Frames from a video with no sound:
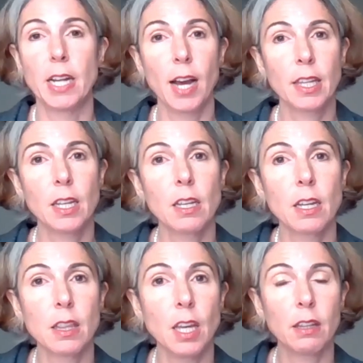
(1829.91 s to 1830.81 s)
I
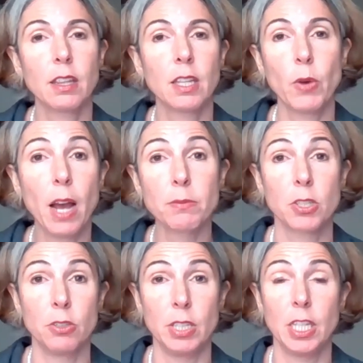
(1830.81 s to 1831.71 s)
think the other thing we
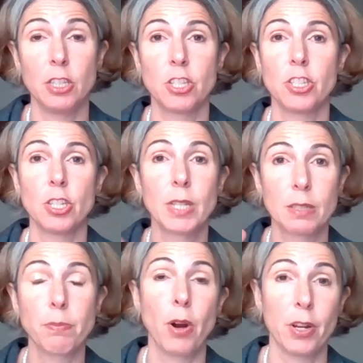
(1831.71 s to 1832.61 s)
absolutely need to do
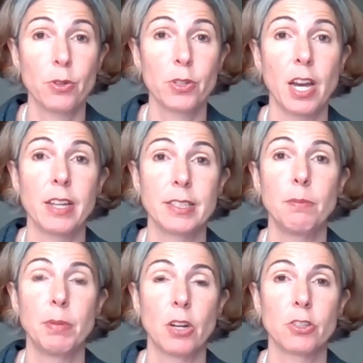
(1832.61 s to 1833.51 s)
is prioritize
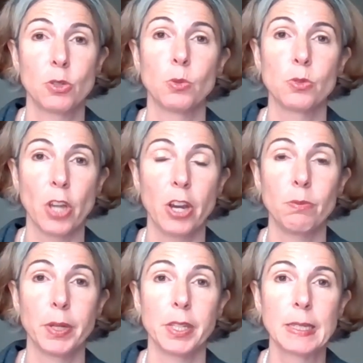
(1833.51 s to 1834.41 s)
keeping our schools
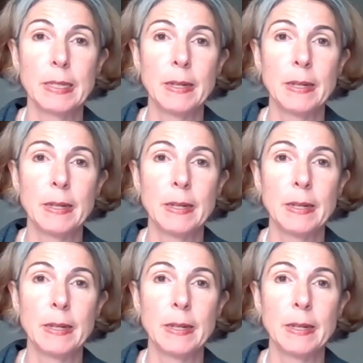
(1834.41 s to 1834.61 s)
open.